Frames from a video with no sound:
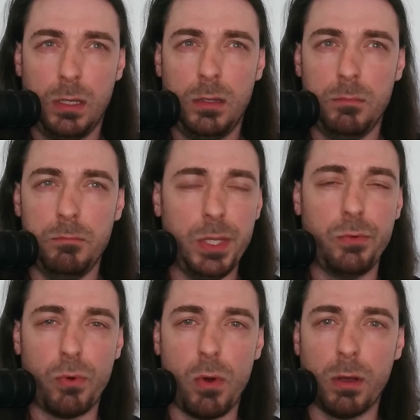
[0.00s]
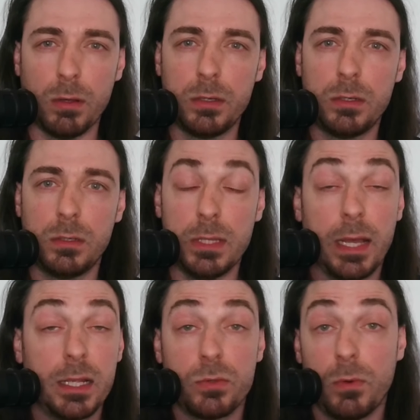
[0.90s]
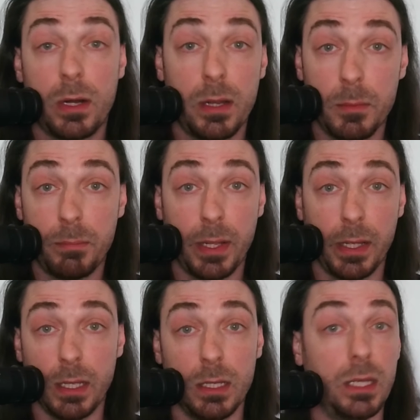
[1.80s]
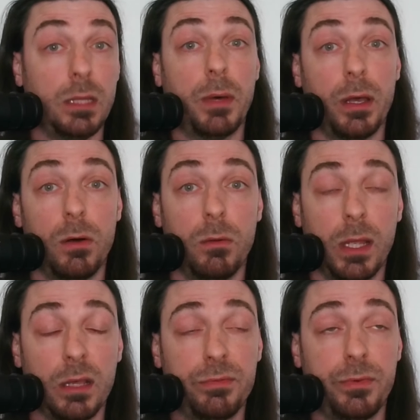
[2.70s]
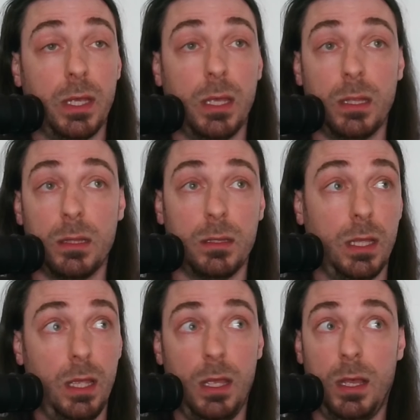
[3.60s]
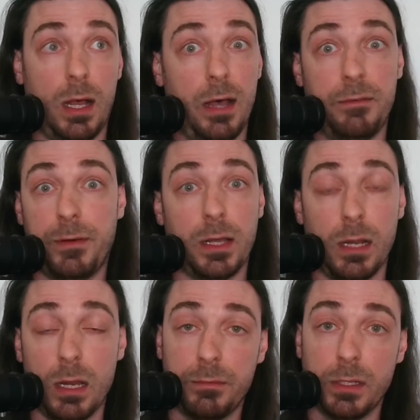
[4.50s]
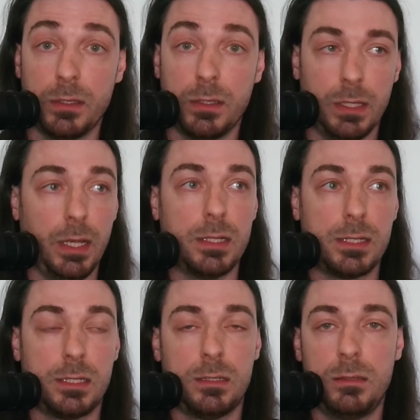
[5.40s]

be wrong. That's what I'm applying in my own life, and I fucking love it. It's